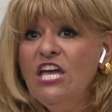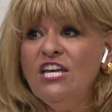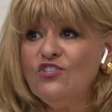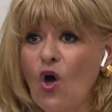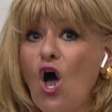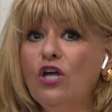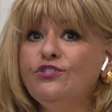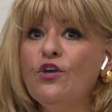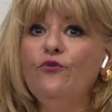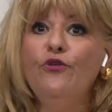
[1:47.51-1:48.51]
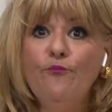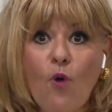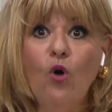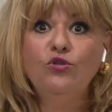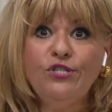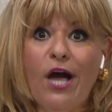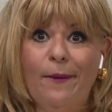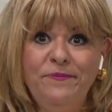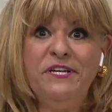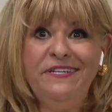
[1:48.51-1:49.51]
It's also the most
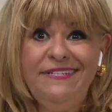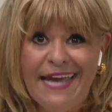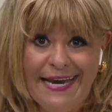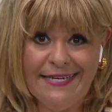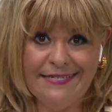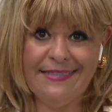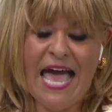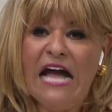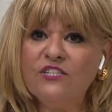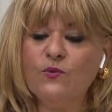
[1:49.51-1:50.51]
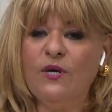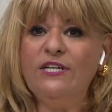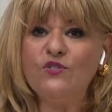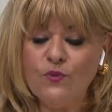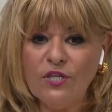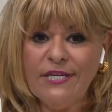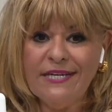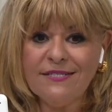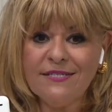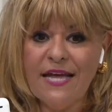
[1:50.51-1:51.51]
up to date. That's what is really
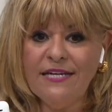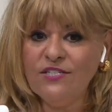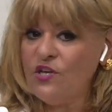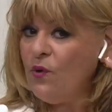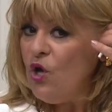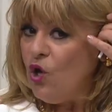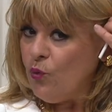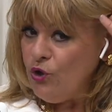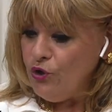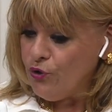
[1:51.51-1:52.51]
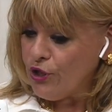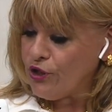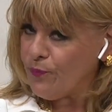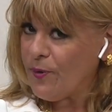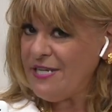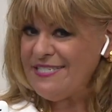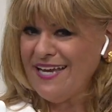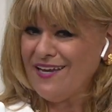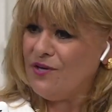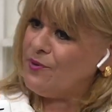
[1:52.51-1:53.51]
exciting. So when you look at the price
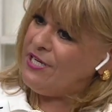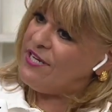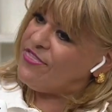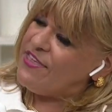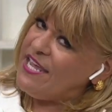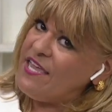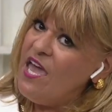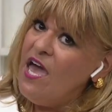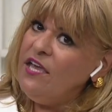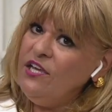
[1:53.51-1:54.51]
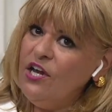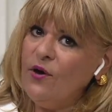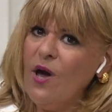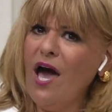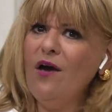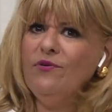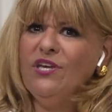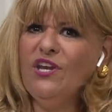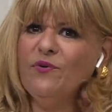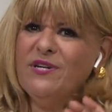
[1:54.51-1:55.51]
tag, I don't want you to think, you know, oh,
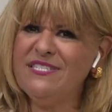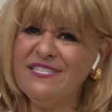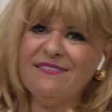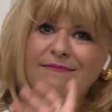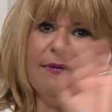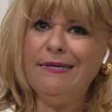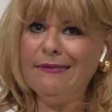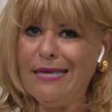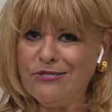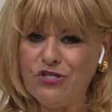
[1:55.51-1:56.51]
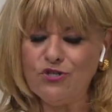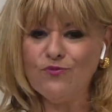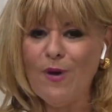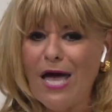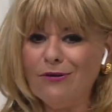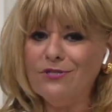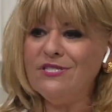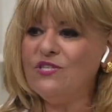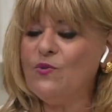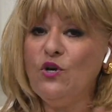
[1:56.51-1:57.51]
you know, what is this last year's model? Is
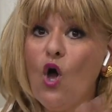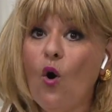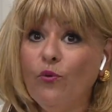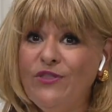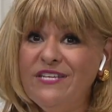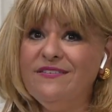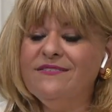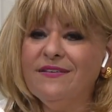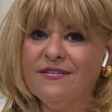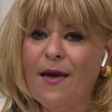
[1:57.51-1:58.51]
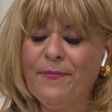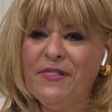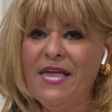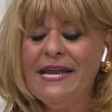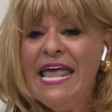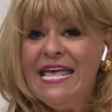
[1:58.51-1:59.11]
this what? No, this is the top of the line.